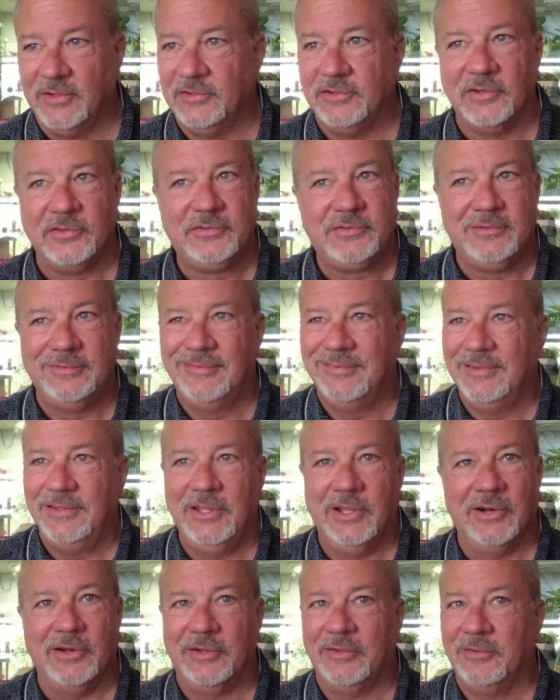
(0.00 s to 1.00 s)
they just,
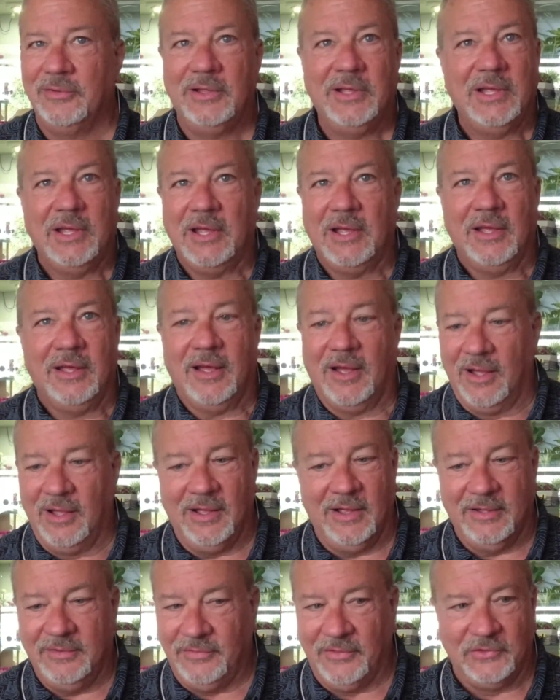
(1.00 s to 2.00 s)
you know,
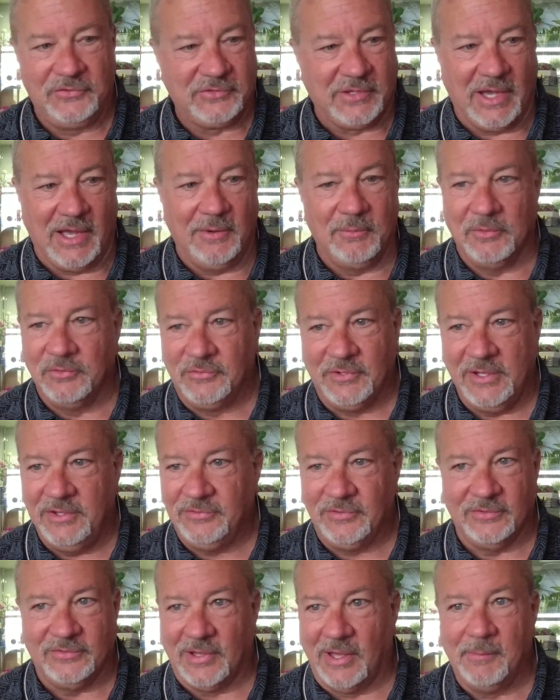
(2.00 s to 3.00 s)
this guy he
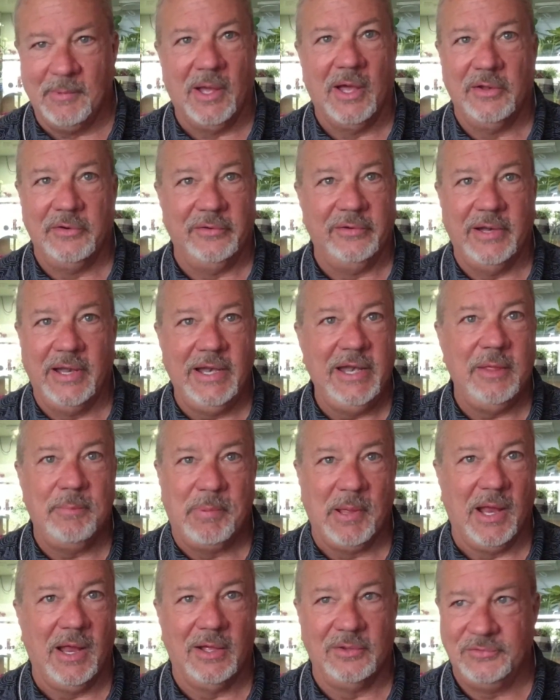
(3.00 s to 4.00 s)
says, I'm 180
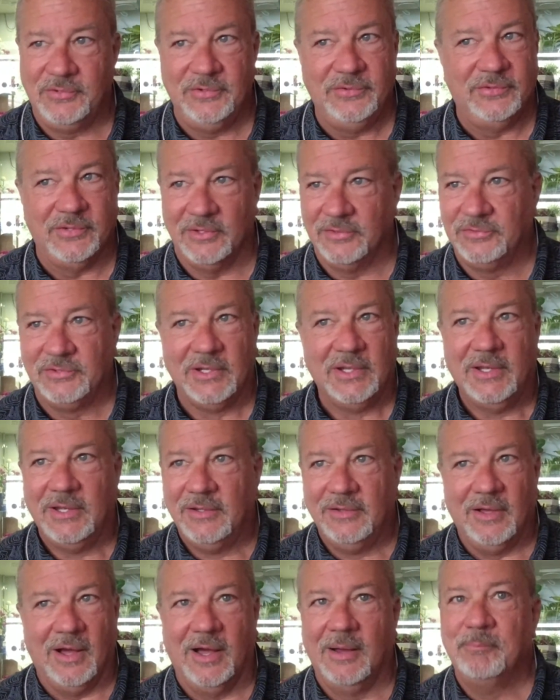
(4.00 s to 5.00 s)
pounds. He says,
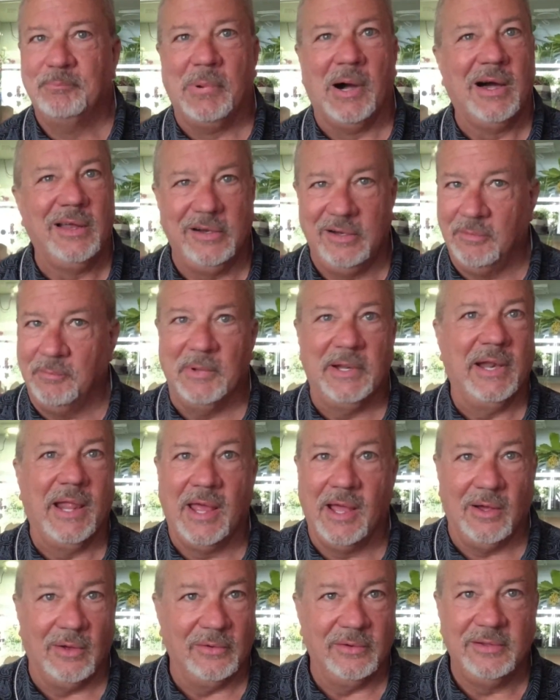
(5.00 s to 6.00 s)
I'm bottoming them
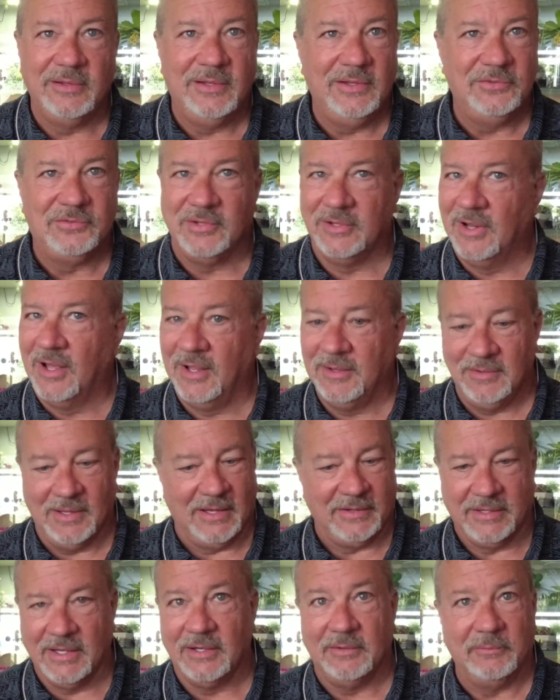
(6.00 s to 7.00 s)
out. He said,
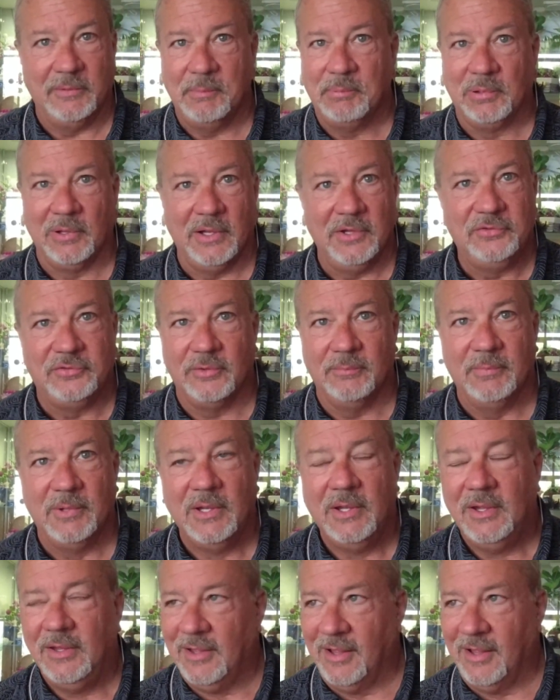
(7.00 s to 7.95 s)
I got to replace them.